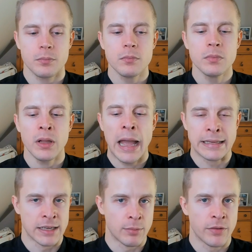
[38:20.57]
and
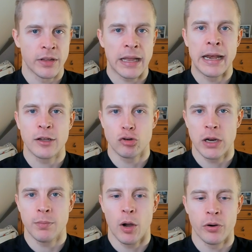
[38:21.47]
some of like electrolyte
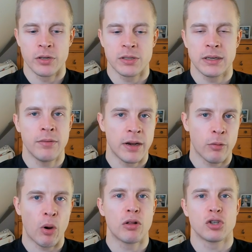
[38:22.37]
powders even like
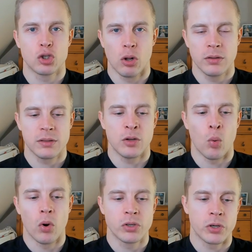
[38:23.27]
regular salt in your
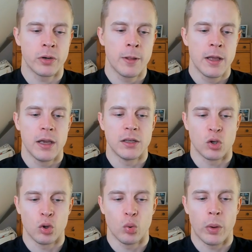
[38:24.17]
water is a
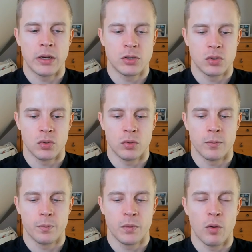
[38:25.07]
good way to
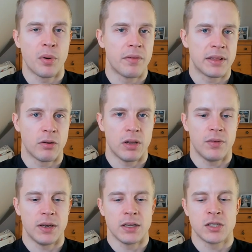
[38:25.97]
you know prevent the
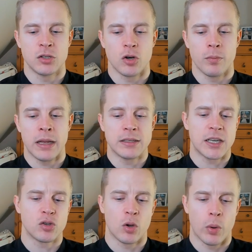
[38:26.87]
refeeding syndrome and it's
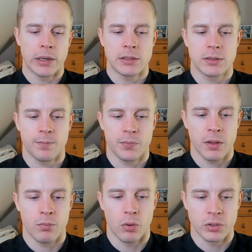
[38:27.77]
actually quite
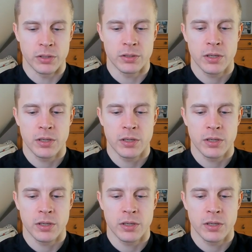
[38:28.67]
important